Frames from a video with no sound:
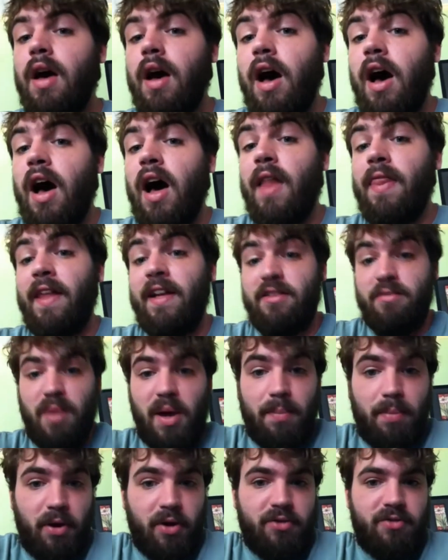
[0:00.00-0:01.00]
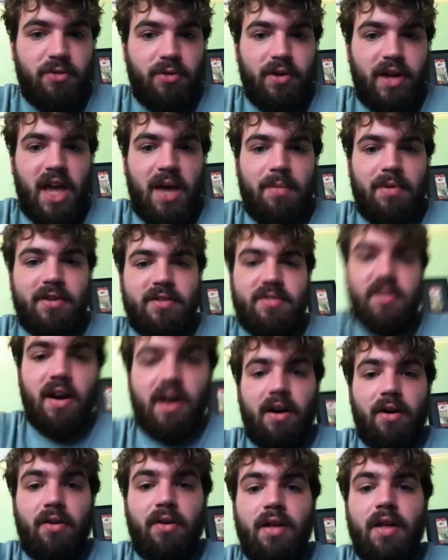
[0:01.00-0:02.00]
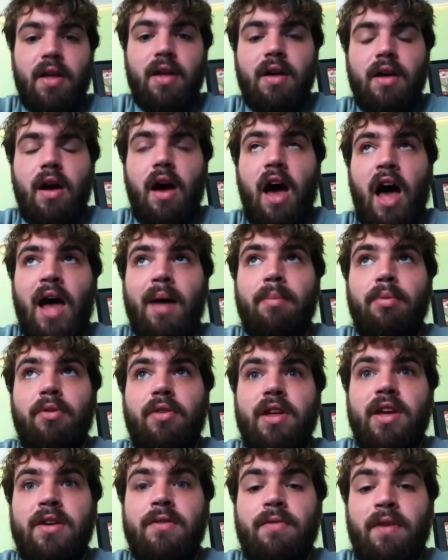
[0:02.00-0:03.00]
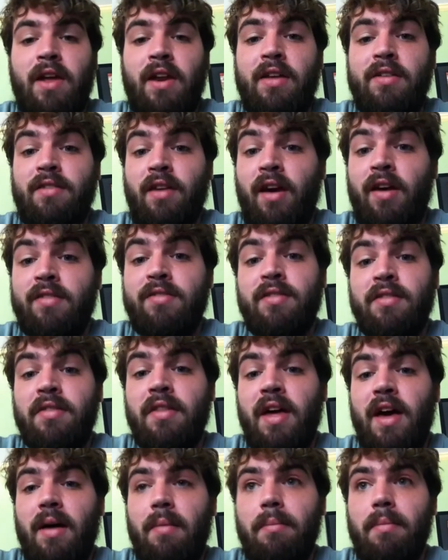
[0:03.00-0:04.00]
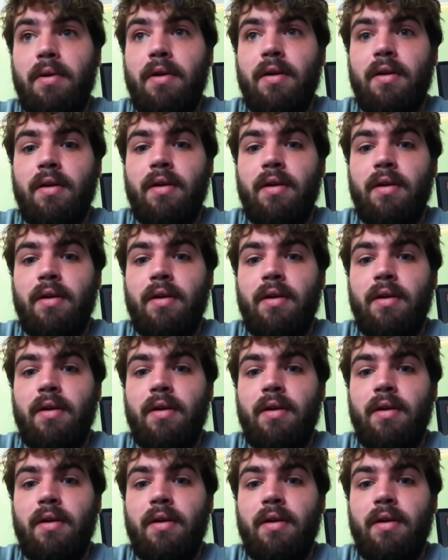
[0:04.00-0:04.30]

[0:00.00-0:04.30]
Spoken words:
That's my personal gaming style. I believe it is us and them.